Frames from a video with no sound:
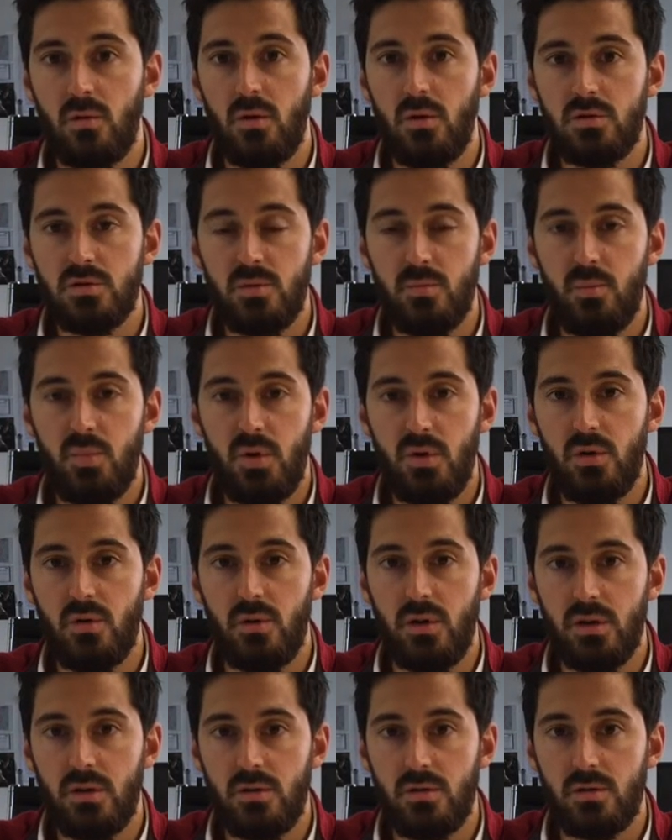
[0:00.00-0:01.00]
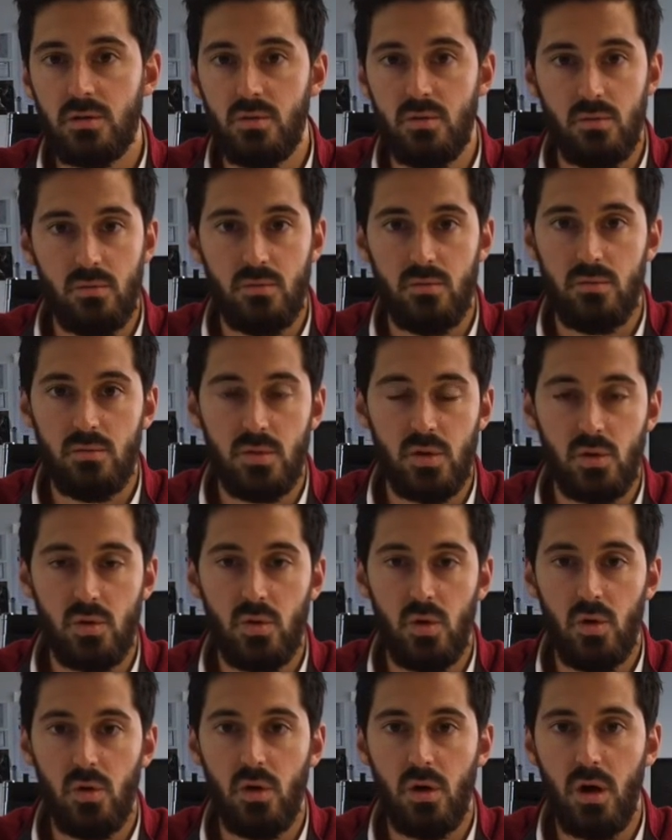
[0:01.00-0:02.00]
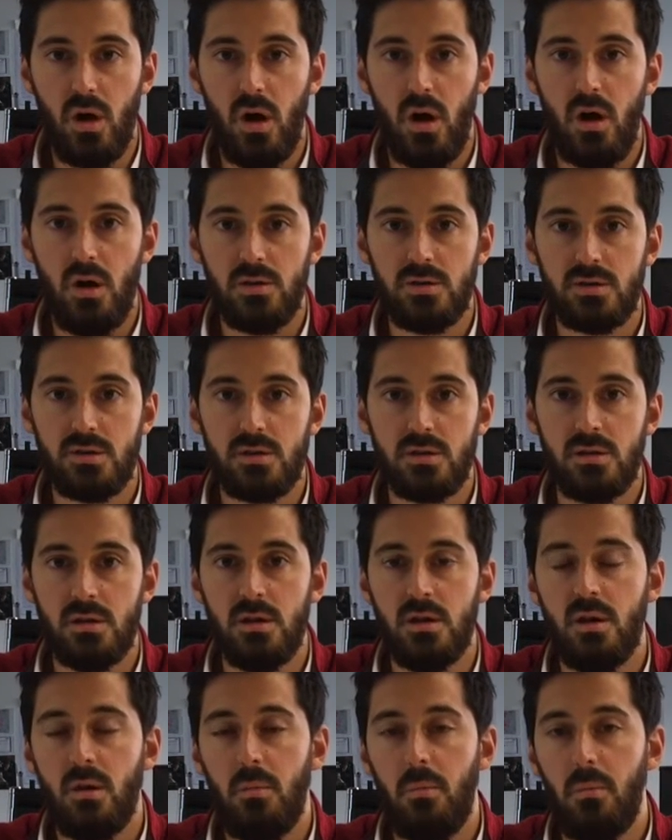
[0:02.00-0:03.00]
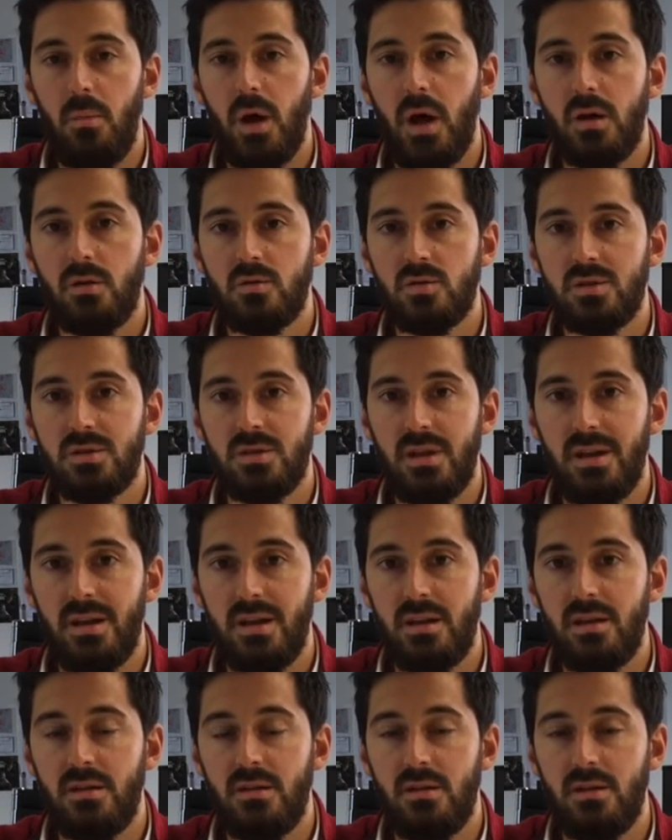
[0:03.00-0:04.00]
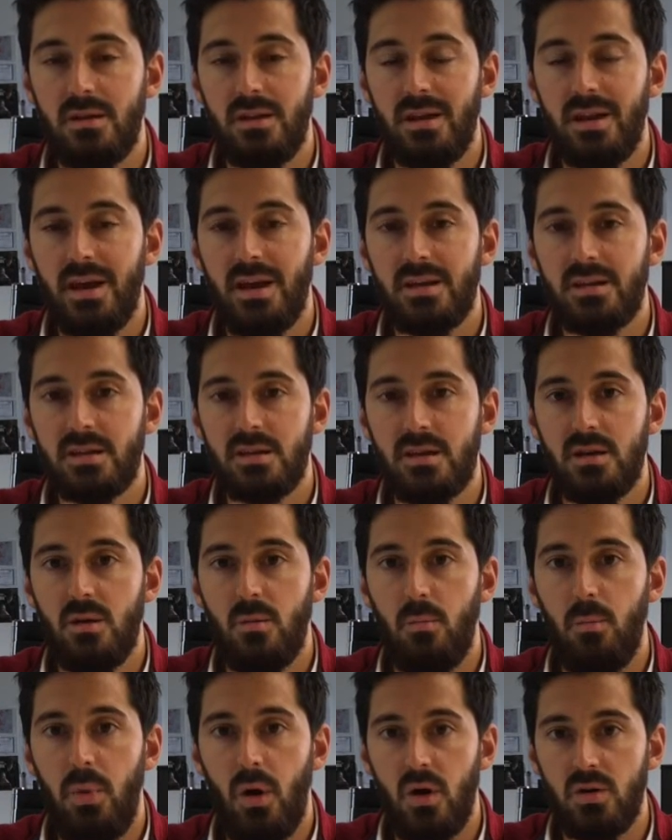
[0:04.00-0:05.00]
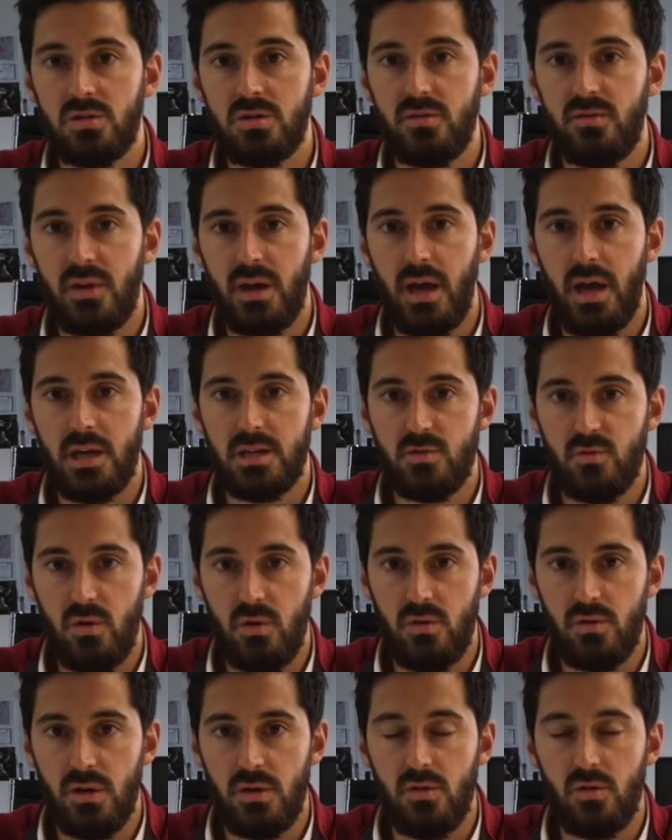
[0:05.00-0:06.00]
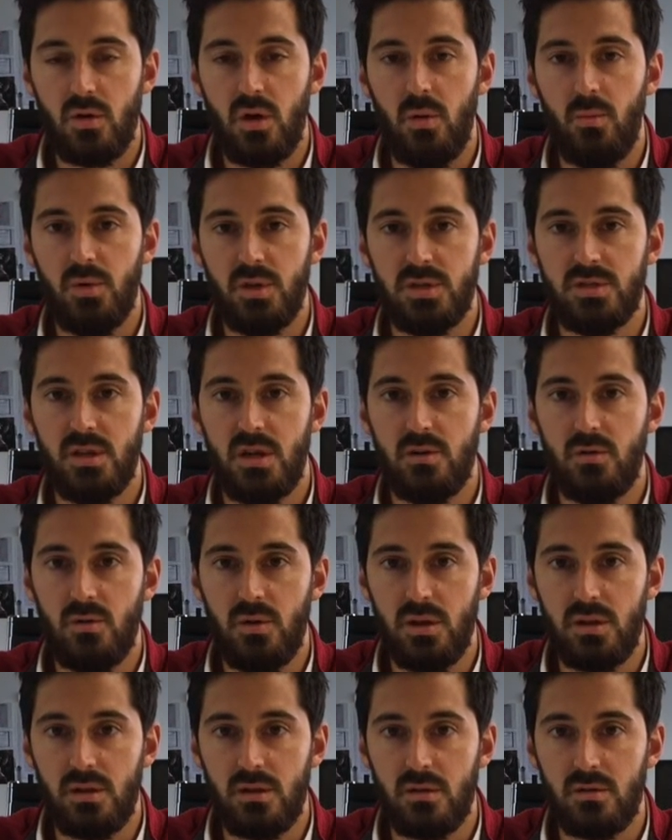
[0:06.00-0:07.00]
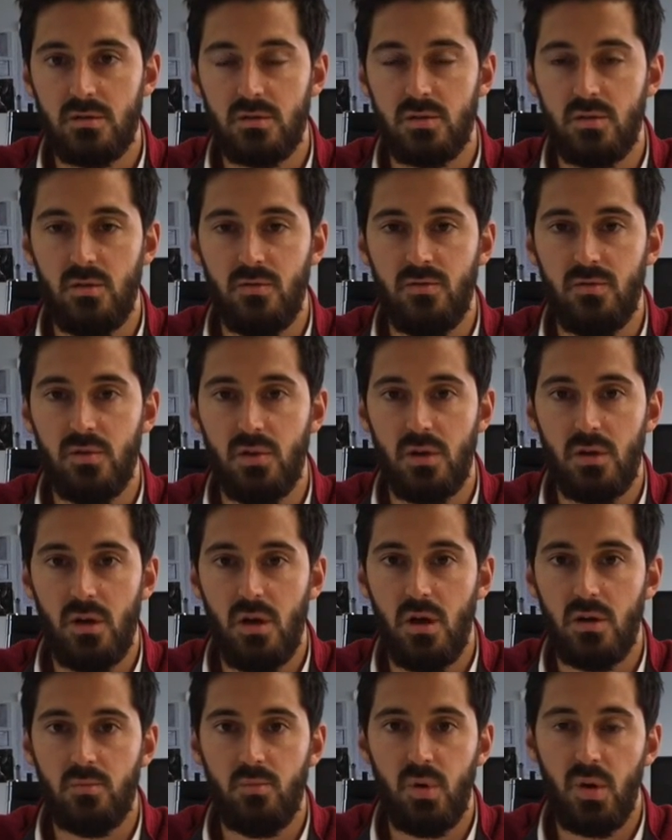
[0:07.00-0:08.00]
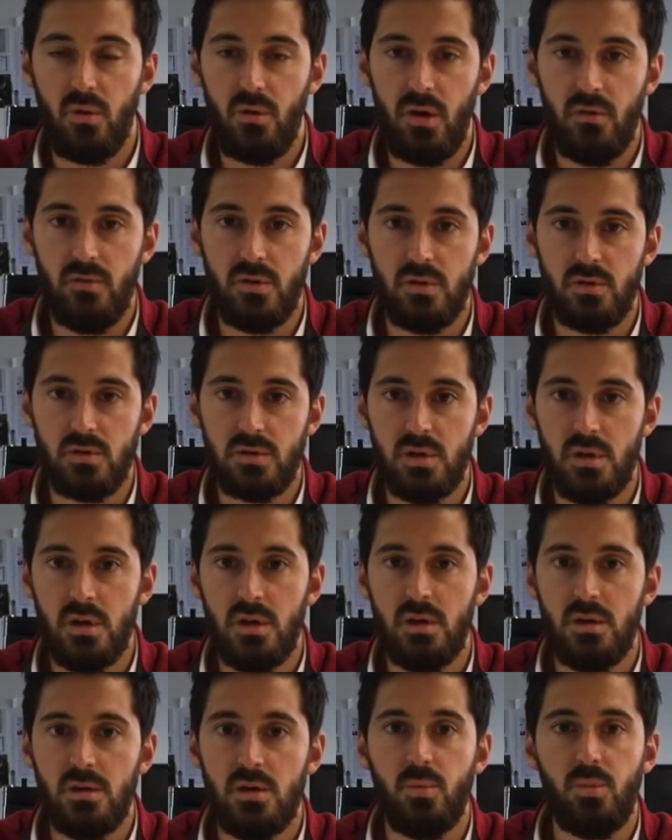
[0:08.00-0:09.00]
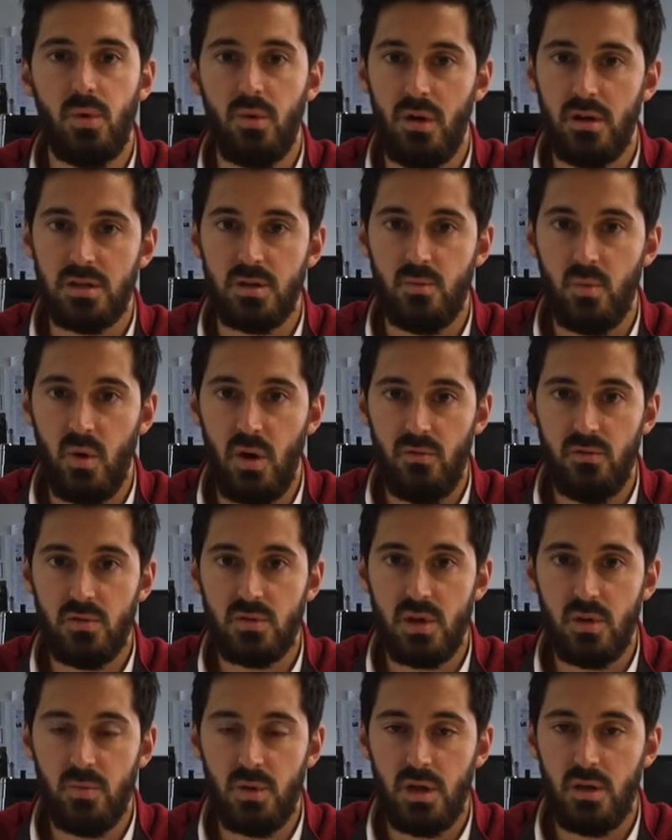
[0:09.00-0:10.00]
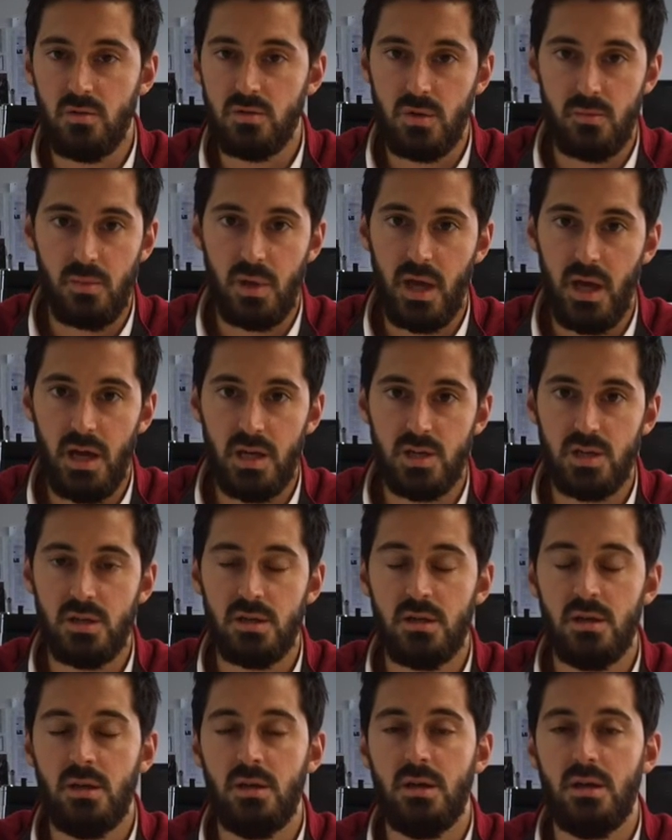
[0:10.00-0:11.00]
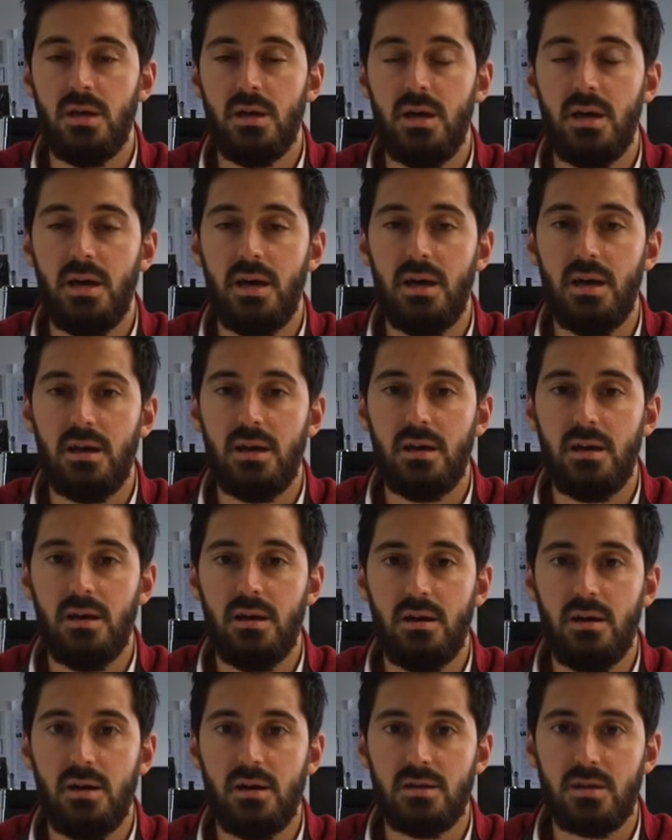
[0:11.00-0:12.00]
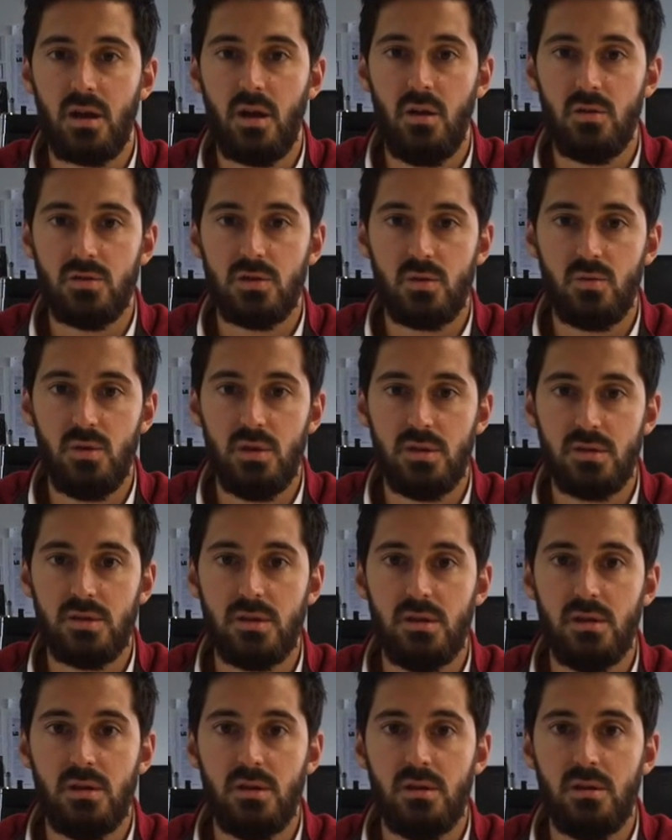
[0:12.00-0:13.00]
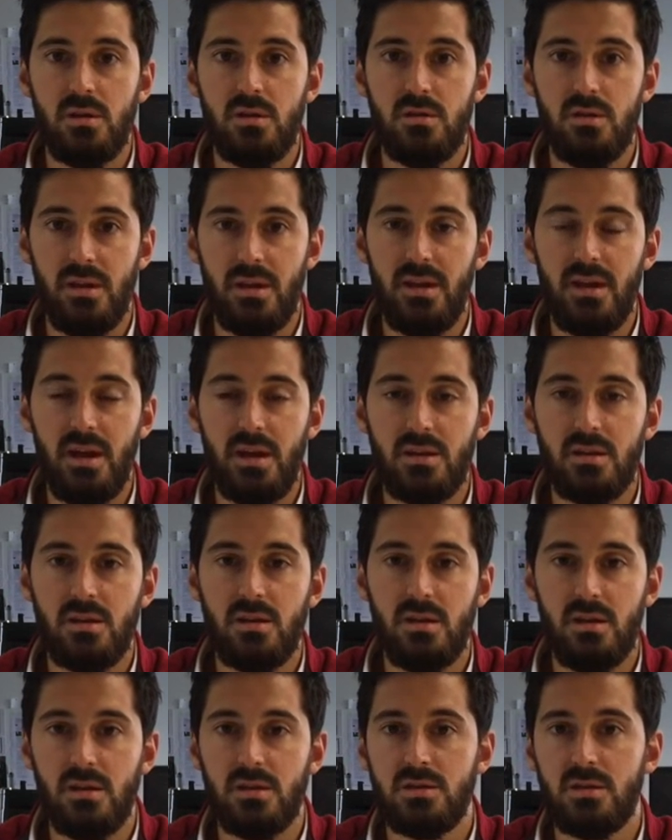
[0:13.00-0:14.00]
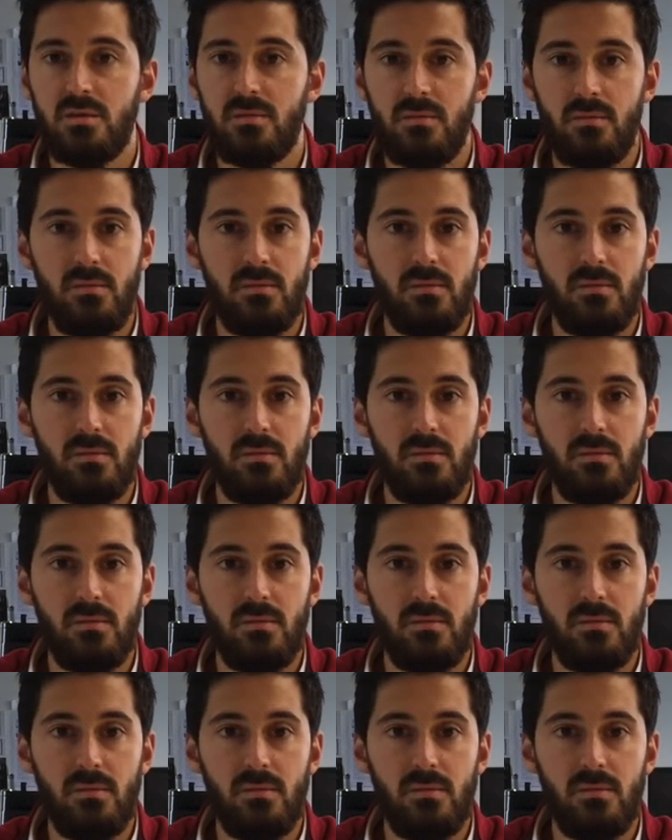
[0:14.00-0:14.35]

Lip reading: gross burn rate, so the total costs minus the net positive cash flow that your company is generating. So if you are not pre-revenues, you probably have some revenues coming in or some cash, and as a consequence, the net is